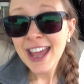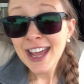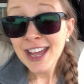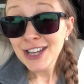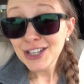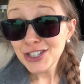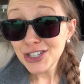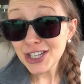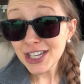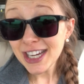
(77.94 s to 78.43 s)

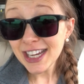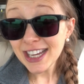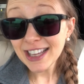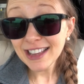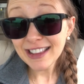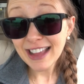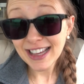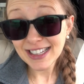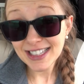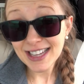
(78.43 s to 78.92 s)
she,
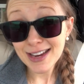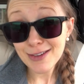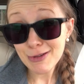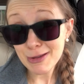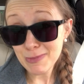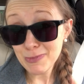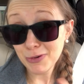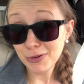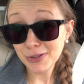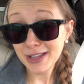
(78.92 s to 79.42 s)
last night we
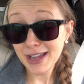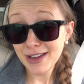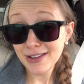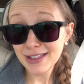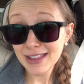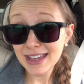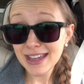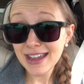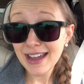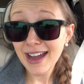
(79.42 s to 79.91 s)
pulled out
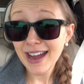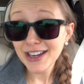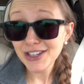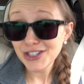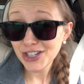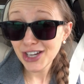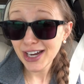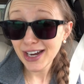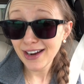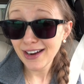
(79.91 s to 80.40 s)
the high
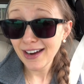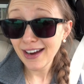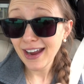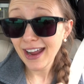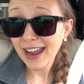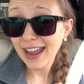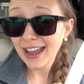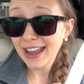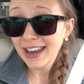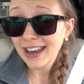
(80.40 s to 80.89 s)
chair,
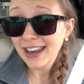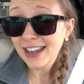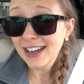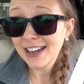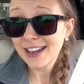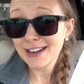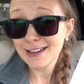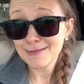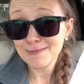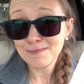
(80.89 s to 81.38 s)

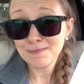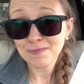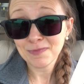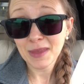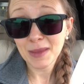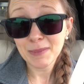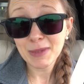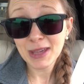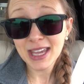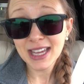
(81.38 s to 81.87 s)
and
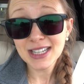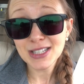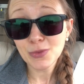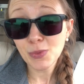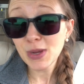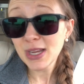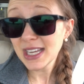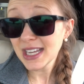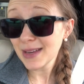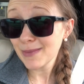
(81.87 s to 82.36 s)
because
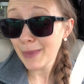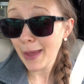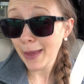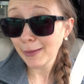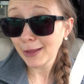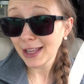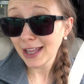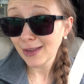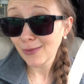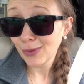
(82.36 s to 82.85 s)
we did
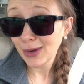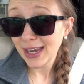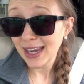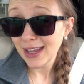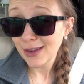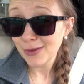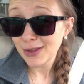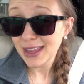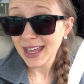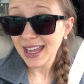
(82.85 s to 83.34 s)
baby led
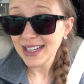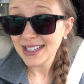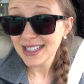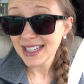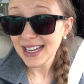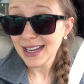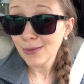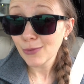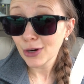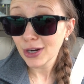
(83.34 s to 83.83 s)
weaning with
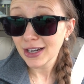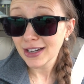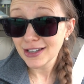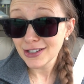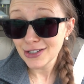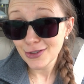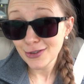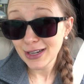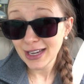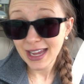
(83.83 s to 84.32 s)
Ainsley and we're going to
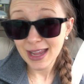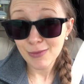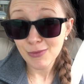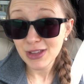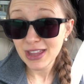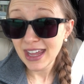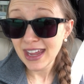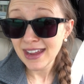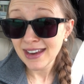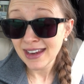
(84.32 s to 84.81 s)
do it again
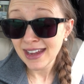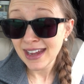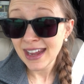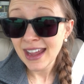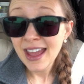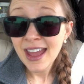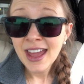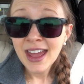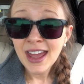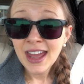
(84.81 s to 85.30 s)
with Annie.
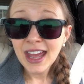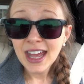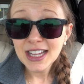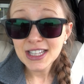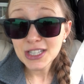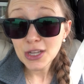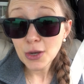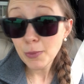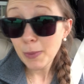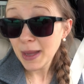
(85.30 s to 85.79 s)
And
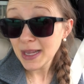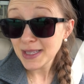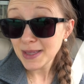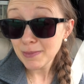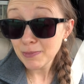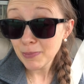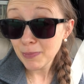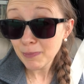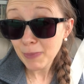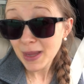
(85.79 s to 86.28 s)
so
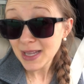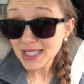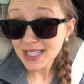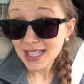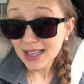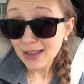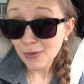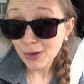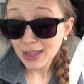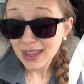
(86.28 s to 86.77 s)

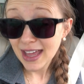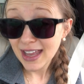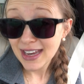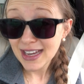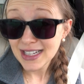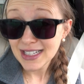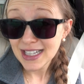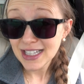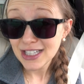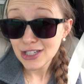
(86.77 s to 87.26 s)
basically what that
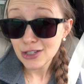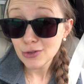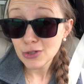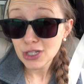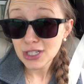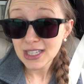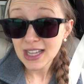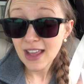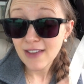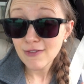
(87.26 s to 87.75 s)
is you
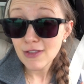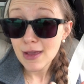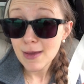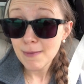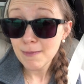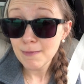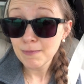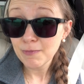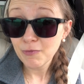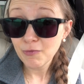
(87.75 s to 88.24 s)
just give
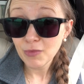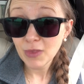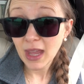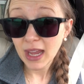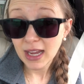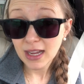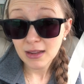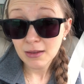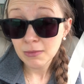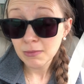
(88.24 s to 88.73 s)
them
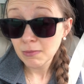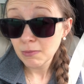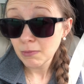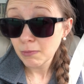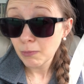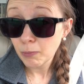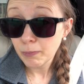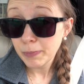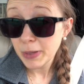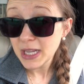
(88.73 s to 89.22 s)
like
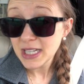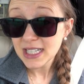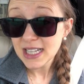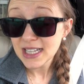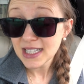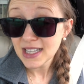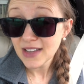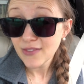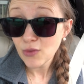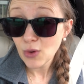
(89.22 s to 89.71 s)

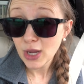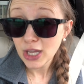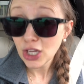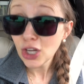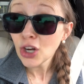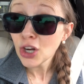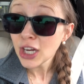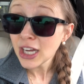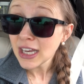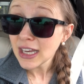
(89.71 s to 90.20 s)
pieces of what
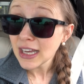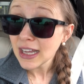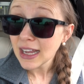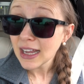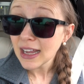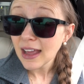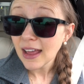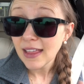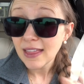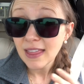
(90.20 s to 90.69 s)
you're
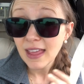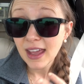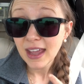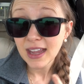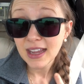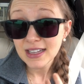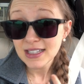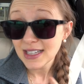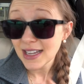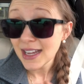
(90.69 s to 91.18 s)
eating and they
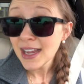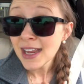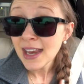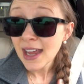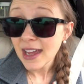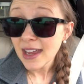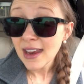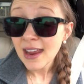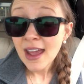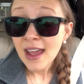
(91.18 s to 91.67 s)
get to eat it.